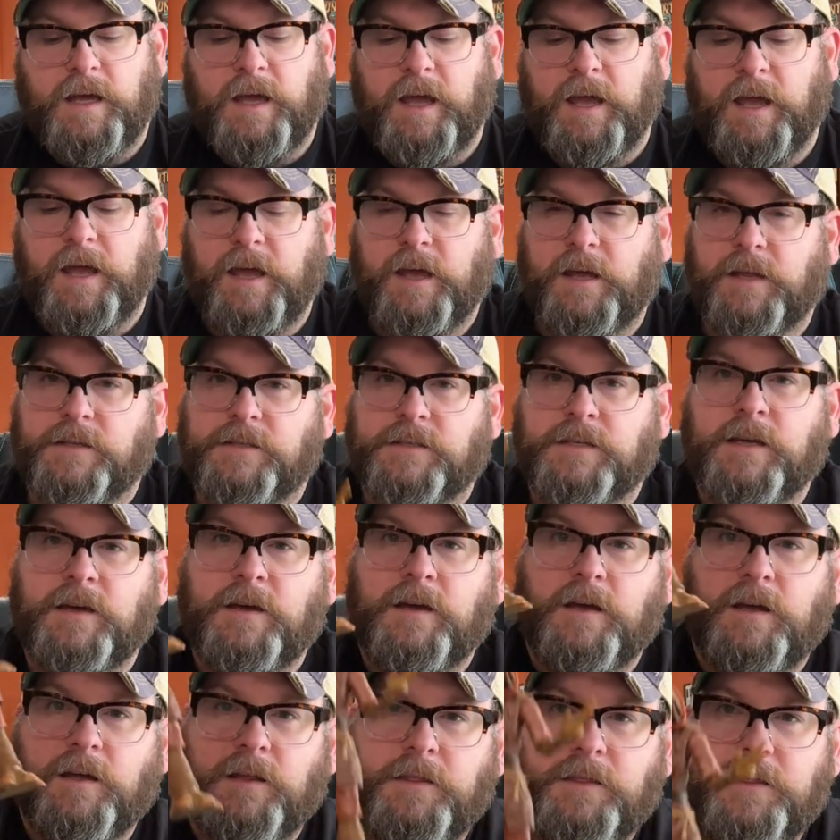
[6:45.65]
And
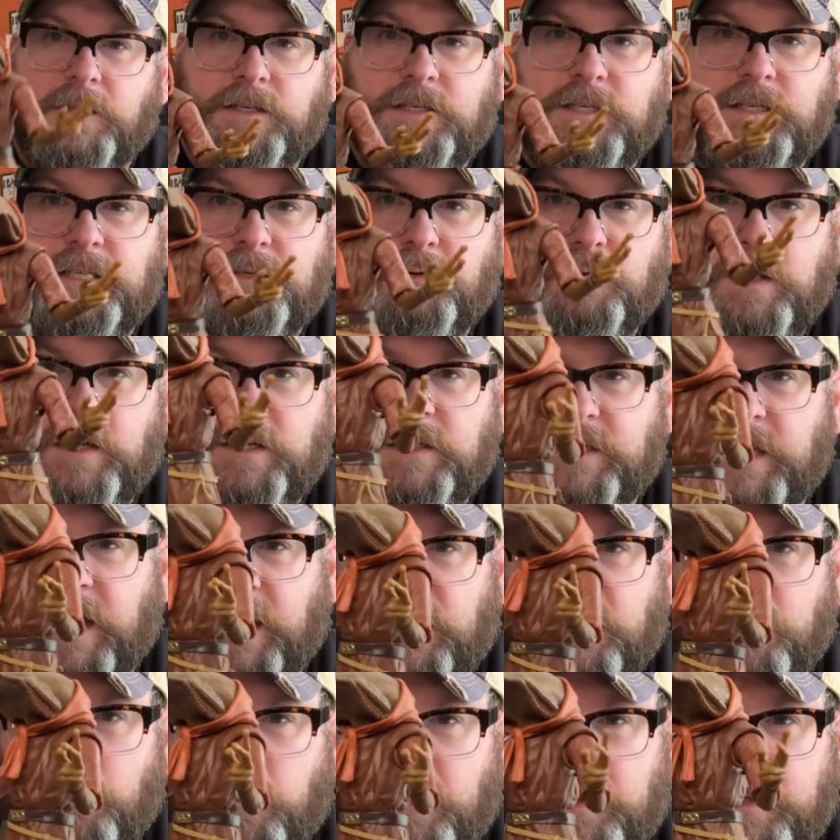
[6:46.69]
this is
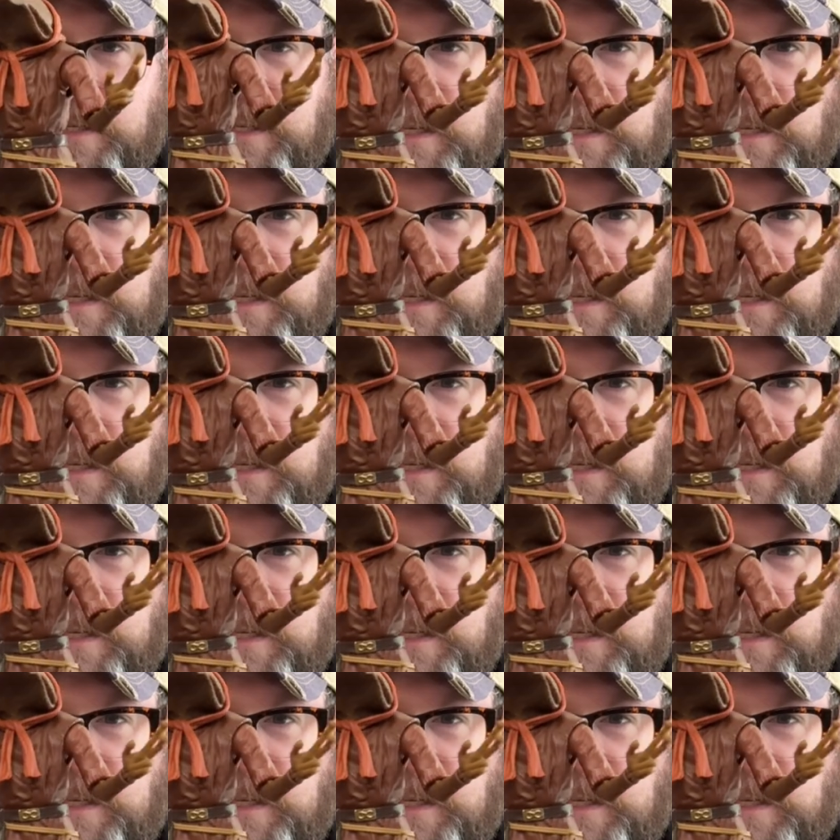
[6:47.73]
exactly what this